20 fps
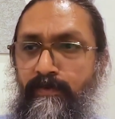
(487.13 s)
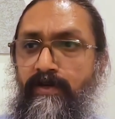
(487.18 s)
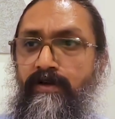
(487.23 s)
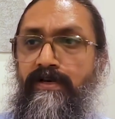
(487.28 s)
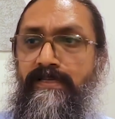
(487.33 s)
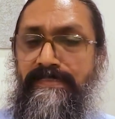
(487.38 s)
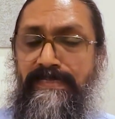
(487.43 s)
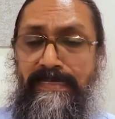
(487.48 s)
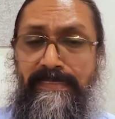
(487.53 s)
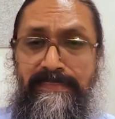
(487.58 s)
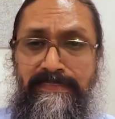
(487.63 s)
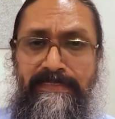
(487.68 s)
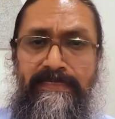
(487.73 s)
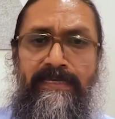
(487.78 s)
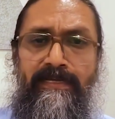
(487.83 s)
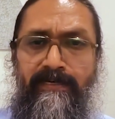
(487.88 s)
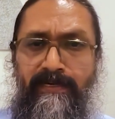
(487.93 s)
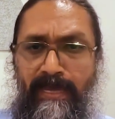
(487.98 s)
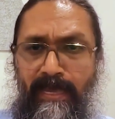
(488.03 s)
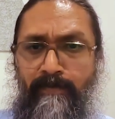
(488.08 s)
because I
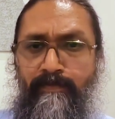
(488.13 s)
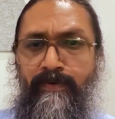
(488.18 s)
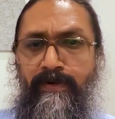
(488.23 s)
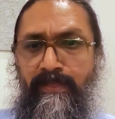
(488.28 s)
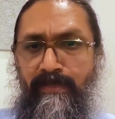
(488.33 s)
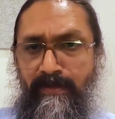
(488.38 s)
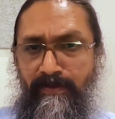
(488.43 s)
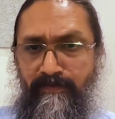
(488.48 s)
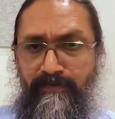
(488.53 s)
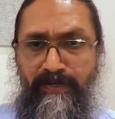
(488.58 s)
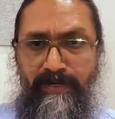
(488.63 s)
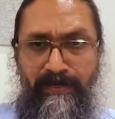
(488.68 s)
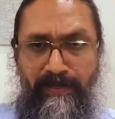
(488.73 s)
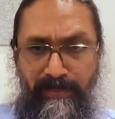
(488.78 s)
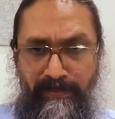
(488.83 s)
see it happening every day